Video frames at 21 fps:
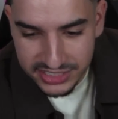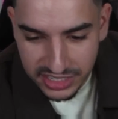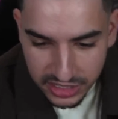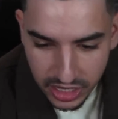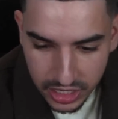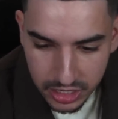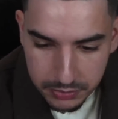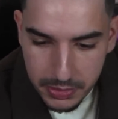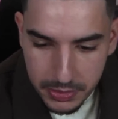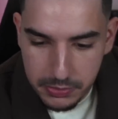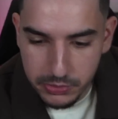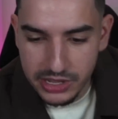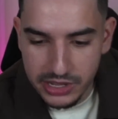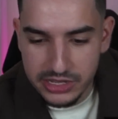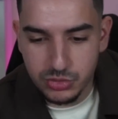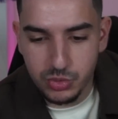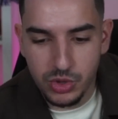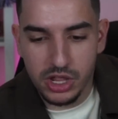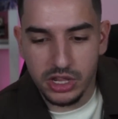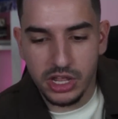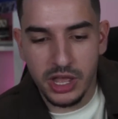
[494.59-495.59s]
a lot of people as
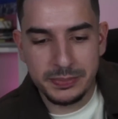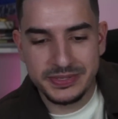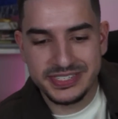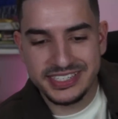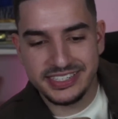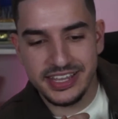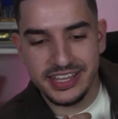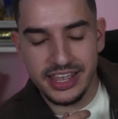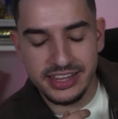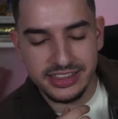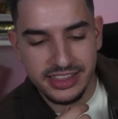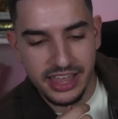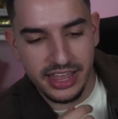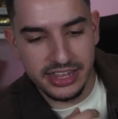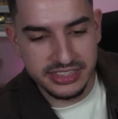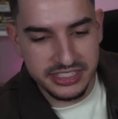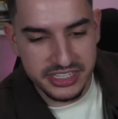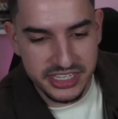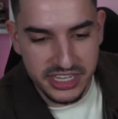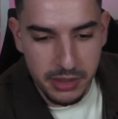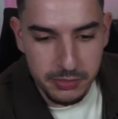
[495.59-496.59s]
well upset
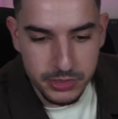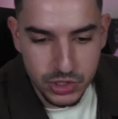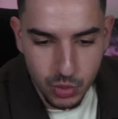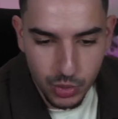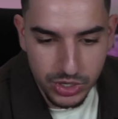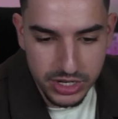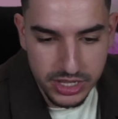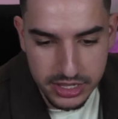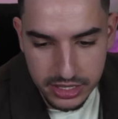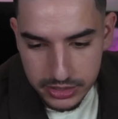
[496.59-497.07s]
that DM is winning